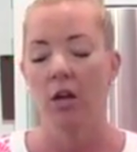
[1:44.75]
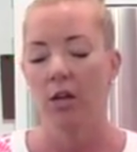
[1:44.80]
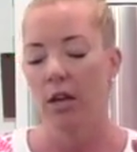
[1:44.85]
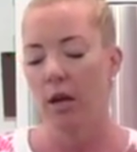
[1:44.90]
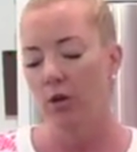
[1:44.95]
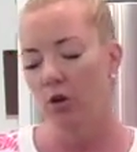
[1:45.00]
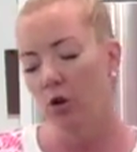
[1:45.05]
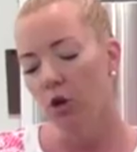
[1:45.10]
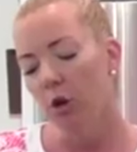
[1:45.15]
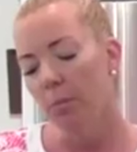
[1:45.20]

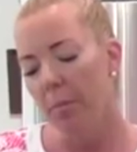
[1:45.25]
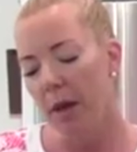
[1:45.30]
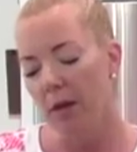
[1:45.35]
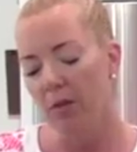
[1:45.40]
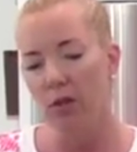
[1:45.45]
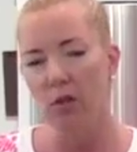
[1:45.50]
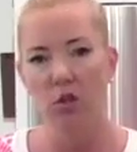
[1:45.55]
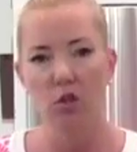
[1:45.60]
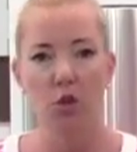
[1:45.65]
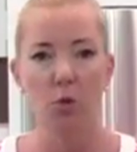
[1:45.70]
Now you can
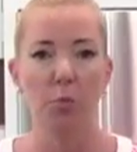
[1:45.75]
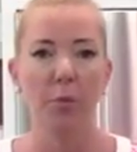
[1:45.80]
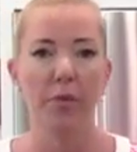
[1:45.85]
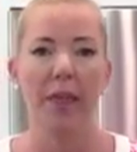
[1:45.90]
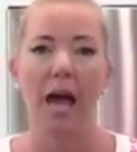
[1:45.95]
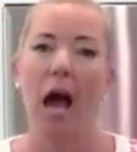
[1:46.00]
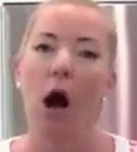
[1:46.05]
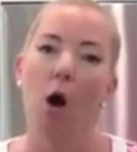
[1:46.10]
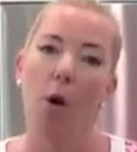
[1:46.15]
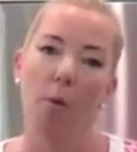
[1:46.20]
make the soup
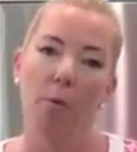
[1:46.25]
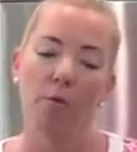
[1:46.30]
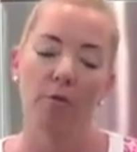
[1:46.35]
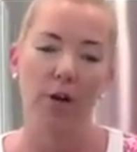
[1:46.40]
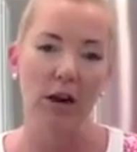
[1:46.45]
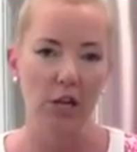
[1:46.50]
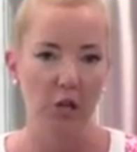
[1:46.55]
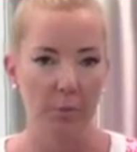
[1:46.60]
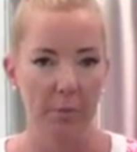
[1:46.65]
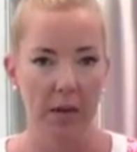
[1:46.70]
without
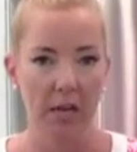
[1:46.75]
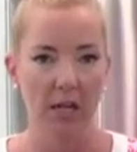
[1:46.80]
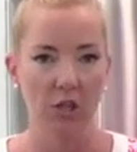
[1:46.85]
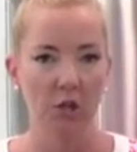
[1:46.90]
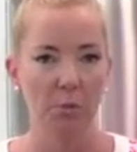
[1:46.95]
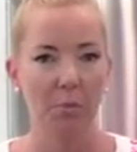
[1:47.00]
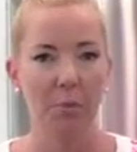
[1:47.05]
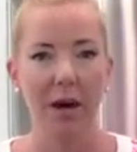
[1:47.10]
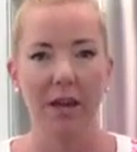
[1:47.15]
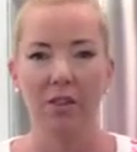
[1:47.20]
fresh
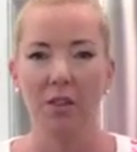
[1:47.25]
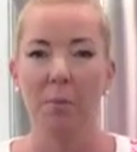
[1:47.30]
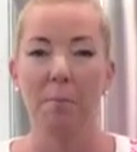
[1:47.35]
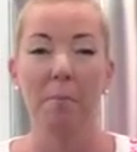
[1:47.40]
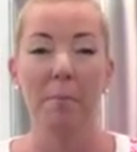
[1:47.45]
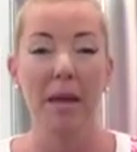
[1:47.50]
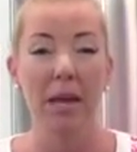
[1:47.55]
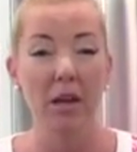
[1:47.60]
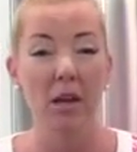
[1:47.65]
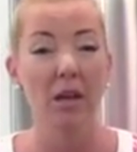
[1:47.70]
mint, but the
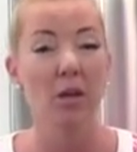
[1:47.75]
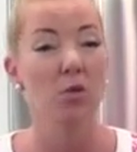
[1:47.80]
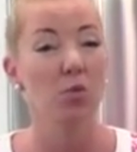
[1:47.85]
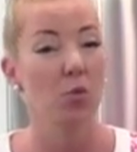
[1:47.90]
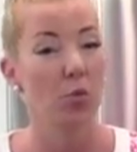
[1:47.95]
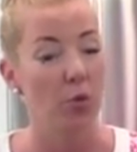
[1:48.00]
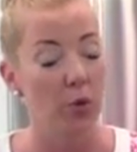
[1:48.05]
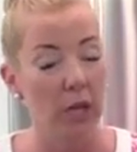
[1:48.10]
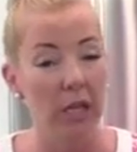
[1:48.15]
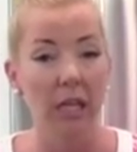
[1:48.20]
mint is
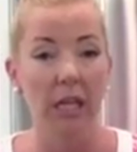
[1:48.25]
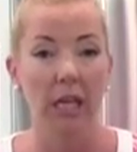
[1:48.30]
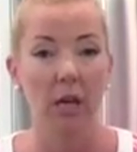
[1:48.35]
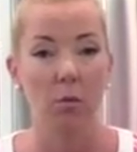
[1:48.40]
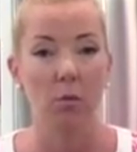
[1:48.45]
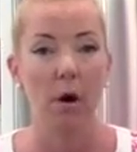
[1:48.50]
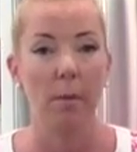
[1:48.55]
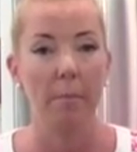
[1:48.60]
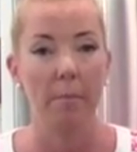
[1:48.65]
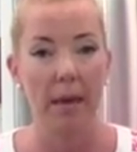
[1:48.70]

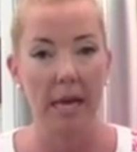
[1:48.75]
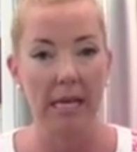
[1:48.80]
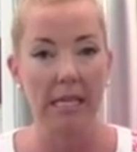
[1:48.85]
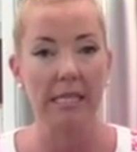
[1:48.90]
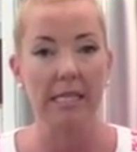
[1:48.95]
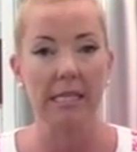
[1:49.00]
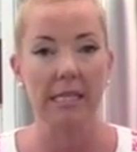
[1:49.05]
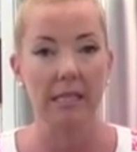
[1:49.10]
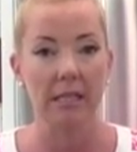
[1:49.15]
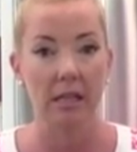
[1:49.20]
really what
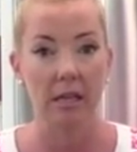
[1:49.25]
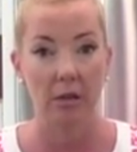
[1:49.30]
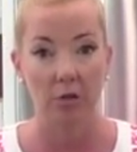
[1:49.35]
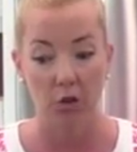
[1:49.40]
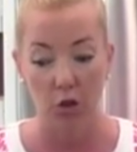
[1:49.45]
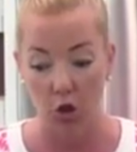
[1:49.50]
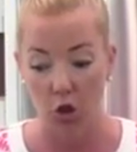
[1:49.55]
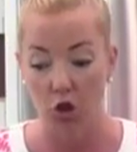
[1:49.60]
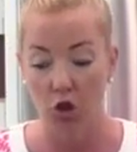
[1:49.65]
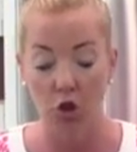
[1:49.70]
makes
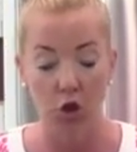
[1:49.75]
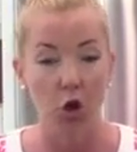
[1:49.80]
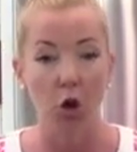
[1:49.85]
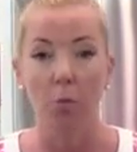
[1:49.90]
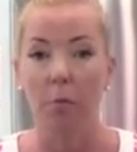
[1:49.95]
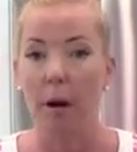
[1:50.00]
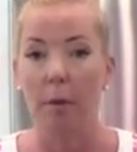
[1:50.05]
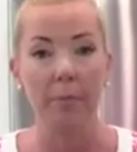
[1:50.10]
the soup.